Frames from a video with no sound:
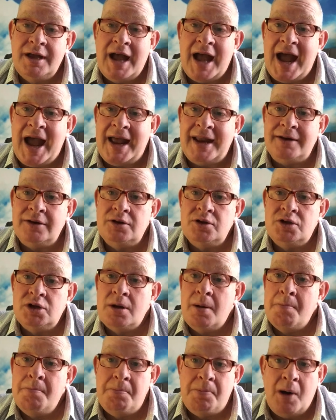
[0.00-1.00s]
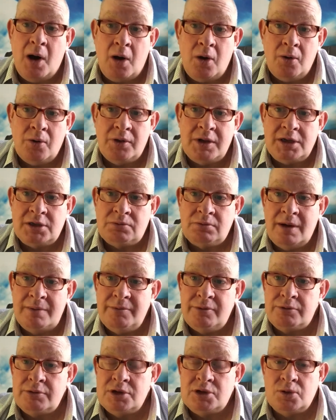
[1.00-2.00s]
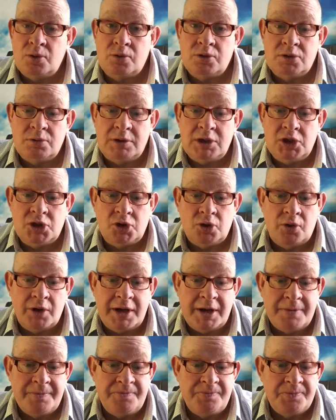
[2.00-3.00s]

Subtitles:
and bottle this rum for us all to enjoy.